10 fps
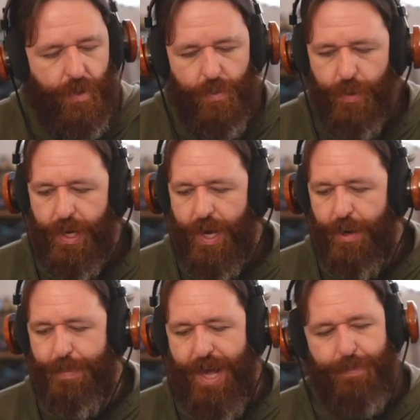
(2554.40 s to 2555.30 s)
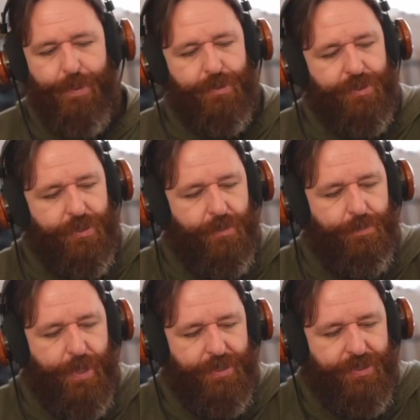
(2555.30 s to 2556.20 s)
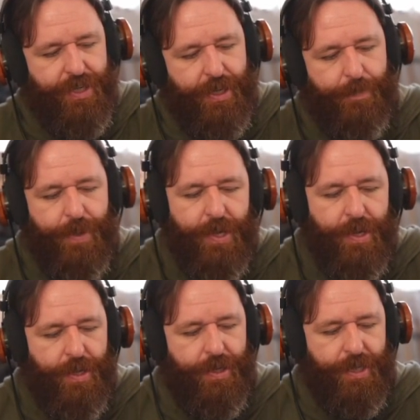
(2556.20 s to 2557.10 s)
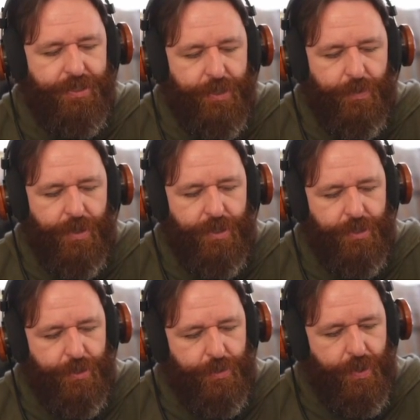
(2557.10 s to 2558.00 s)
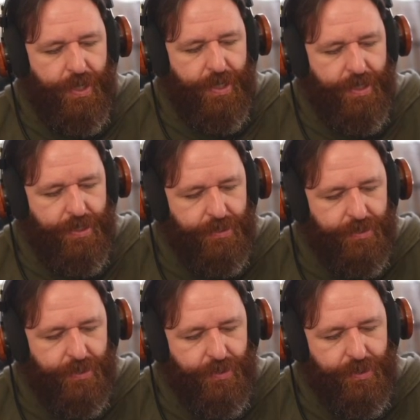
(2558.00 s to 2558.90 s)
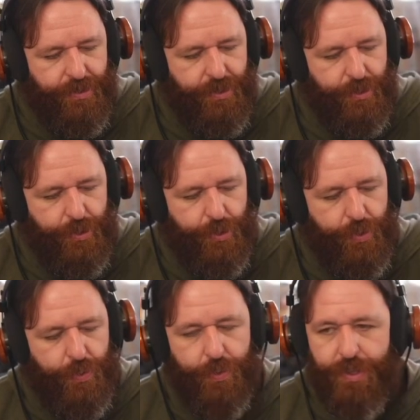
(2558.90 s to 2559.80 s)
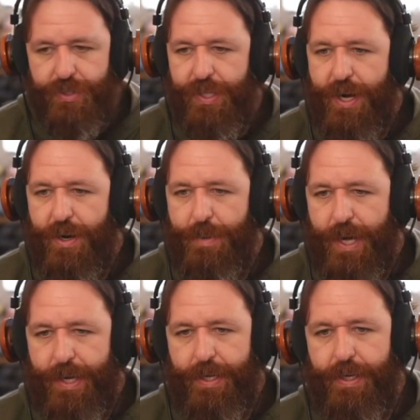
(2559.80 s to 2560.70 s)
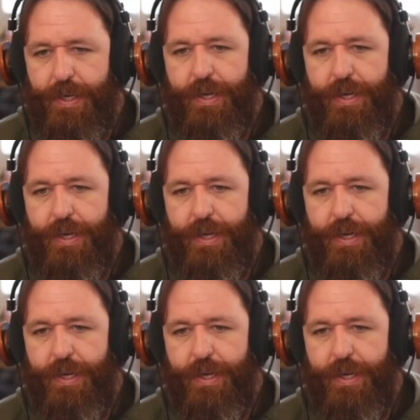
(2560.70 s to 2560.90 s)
we got our back bus set up. Next thing we're going to do is listen to the snare mic.